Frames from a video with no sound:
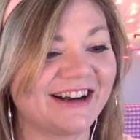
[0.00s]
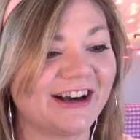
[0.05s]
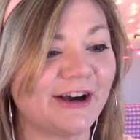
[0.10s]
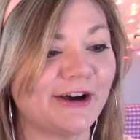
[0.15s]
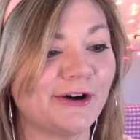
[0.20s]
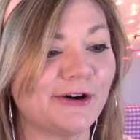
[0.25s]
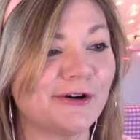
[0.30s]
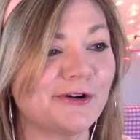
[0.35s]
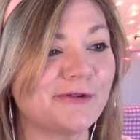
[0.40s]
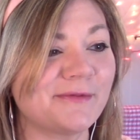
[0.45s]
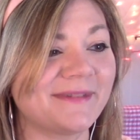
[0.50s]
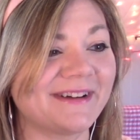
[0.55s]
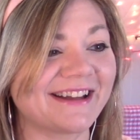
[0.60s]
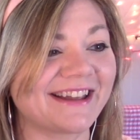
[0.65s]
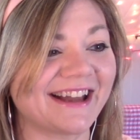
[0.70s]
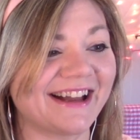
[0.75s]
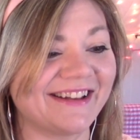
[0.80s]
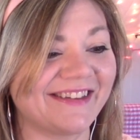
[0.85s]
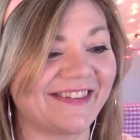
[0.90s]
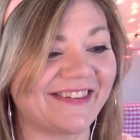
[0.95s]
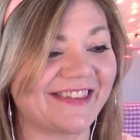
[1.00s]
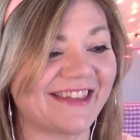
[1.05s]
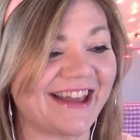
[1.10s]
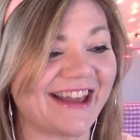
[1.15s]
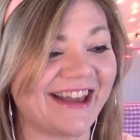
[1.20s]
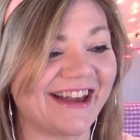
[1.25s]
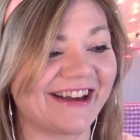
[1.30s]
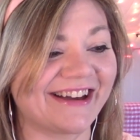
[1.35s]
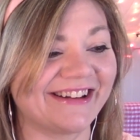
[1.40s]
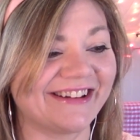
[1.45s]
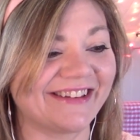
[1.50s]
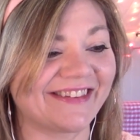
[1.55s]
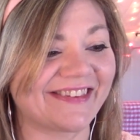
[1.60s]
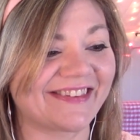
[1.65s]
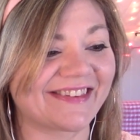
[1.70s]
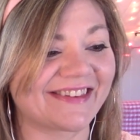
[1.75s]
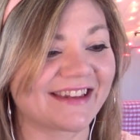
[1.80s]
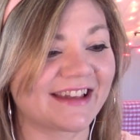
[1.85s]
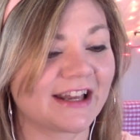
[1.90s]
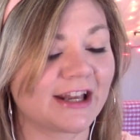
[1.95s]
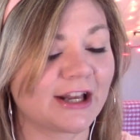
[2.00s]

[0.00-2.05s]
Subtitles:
home against the ants.